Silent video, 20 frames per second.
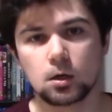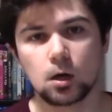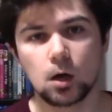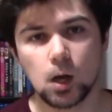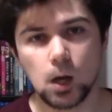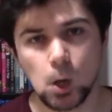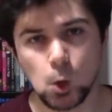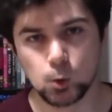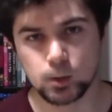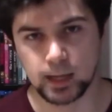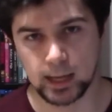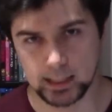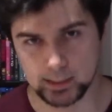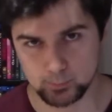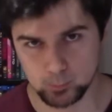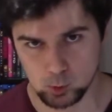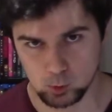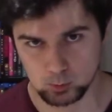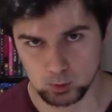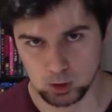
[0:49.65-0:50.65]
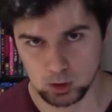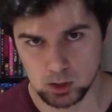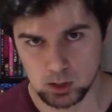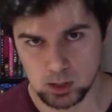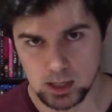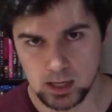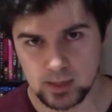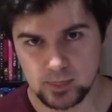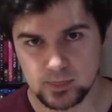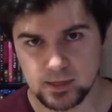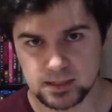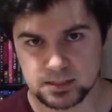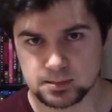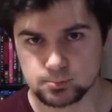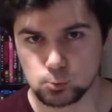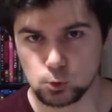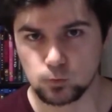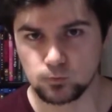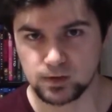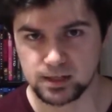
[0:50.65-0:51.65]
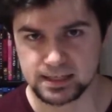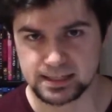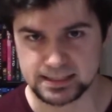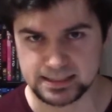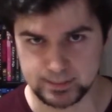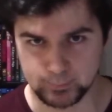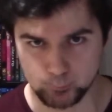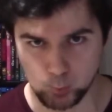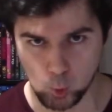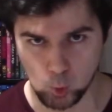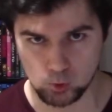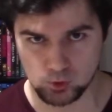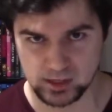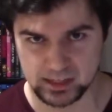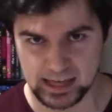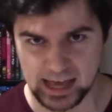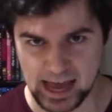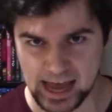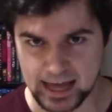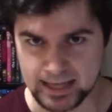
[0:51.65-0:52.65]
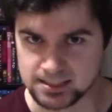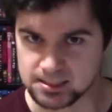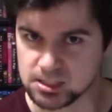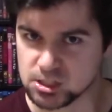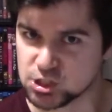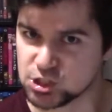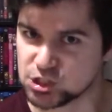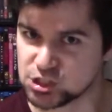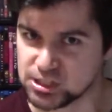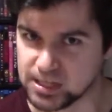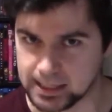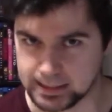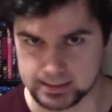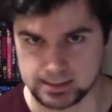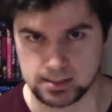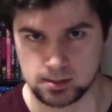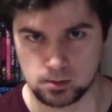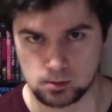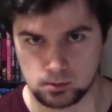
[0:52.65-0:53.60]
Okay, boomer, this movie is boring as shit.